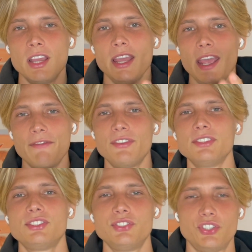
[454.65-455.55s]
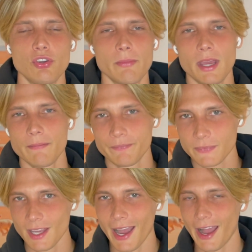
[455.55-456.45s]
If this is you, man,
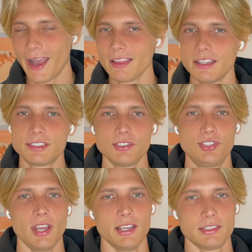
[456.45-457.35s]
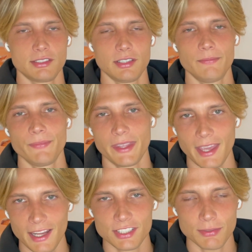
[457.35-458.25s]
I highly suggest
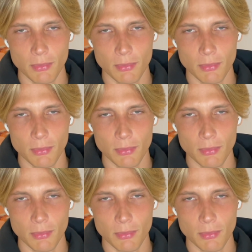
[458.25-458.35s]
getting some